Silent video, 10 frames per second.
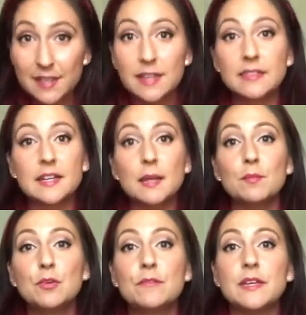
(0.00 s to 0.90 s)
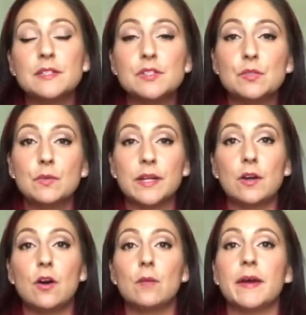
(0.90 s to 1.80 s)
then I move into what I
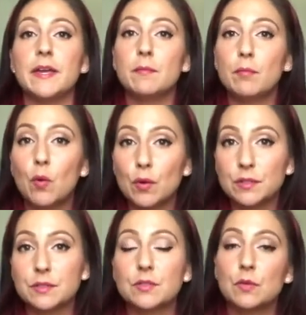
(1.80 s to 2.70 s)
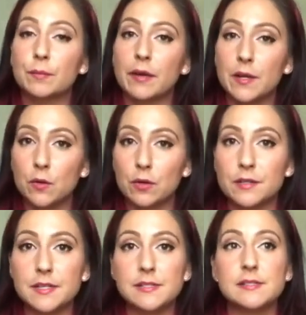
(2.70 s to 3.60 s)
call my important or
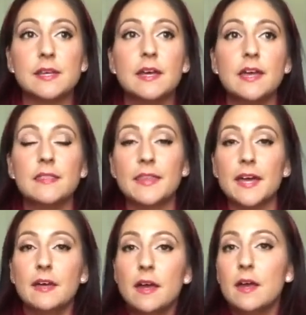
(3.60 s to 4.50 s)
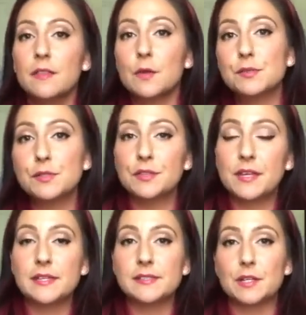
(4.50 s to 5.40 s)
priorities. That those are
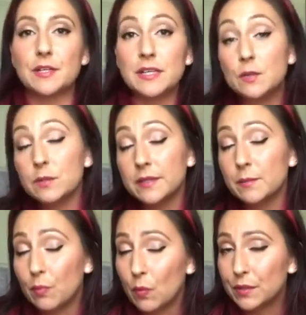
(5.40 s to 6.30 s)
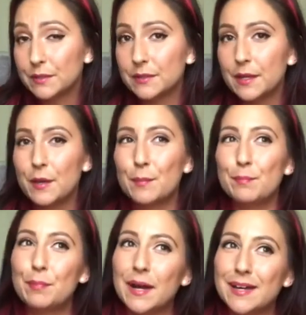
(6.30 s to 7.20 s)
things that are equally important,
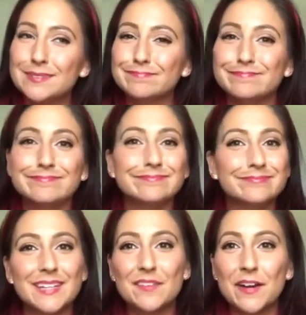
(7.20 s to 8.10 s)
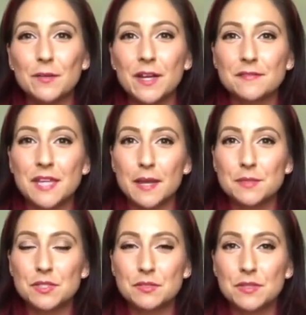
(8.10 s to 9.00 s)
but if I don't have time
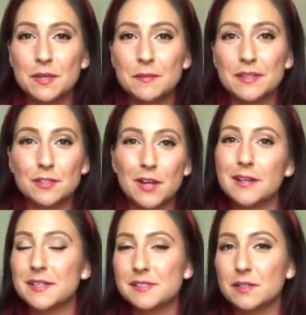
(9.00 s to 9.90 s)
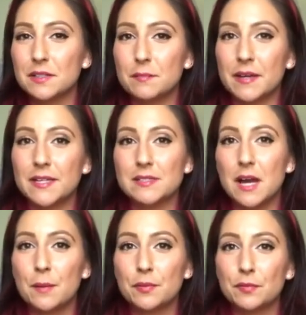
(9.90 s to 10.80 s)
to do them and they're not necessarily my
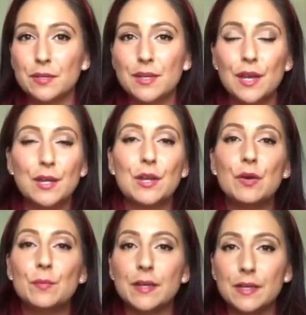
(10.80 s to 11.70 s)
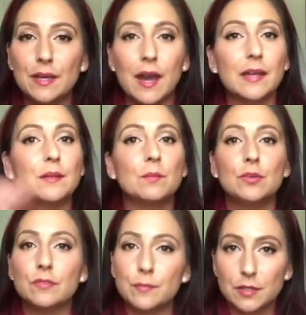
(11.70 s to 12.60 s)
top 3, no biggie, I can move
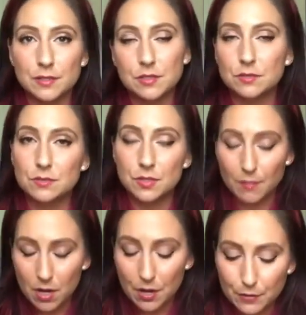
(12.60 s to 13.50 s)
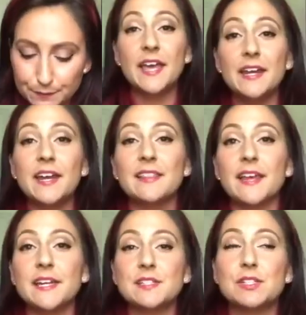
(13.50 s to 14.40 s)
them on to tomorrow. Then I
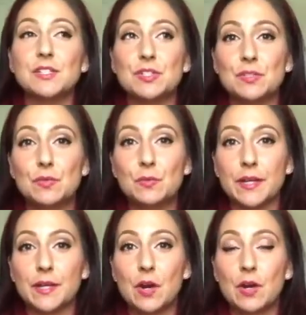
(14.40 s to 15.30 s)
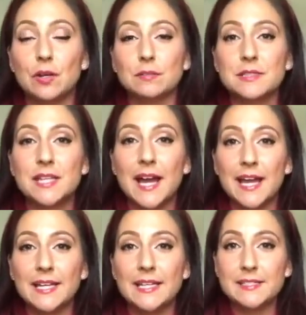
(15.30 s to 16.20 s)
like to do what I call
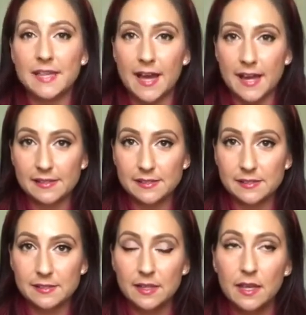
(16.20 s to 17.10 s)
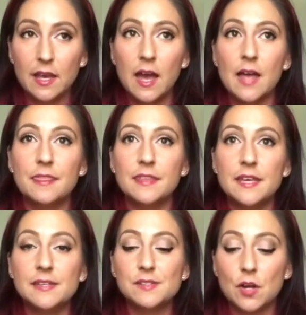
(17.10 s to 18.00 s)
tiny tasks.
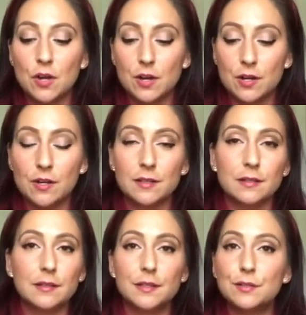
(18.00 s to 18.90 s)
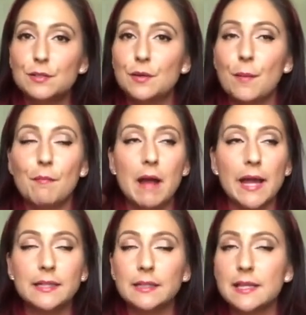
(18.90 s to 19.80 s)
These are little
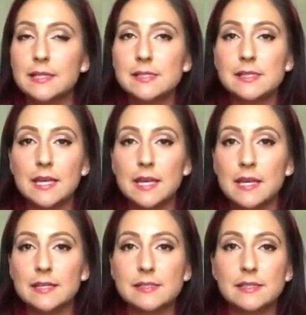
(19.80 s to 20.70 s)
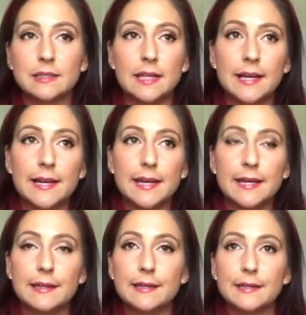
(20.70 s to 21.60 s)
mindless things
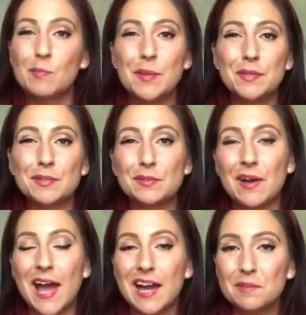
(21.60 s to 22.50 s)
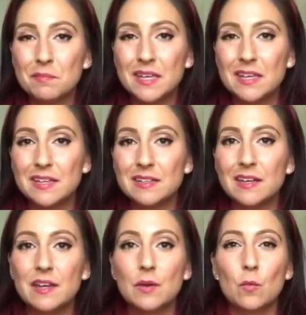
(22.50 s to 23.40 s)
like maybe a little admin
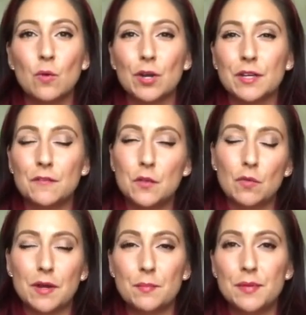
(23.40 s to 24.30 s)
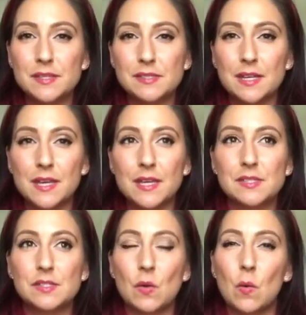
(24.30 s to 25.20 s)
work if you run a
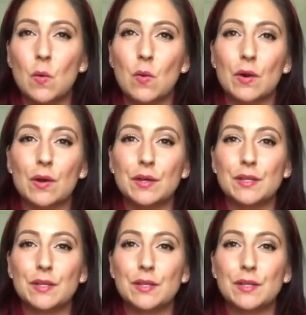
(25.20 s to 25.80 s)
business, or